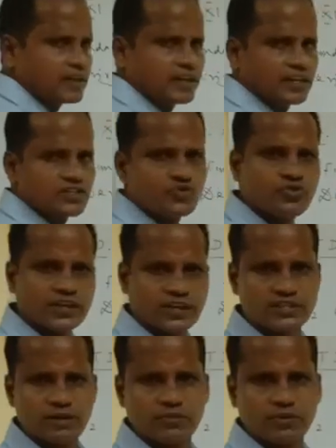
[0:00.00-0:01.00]
S, for
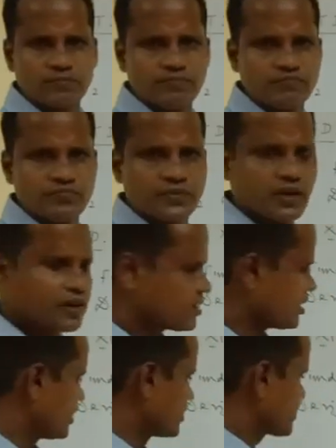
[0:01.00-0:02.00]
example.
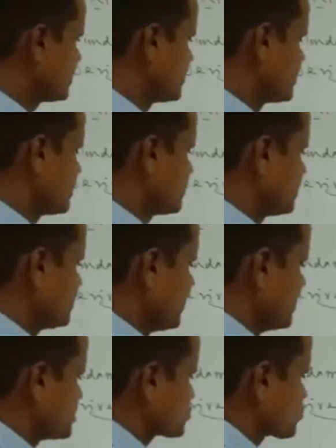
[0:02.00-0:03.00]
Or A is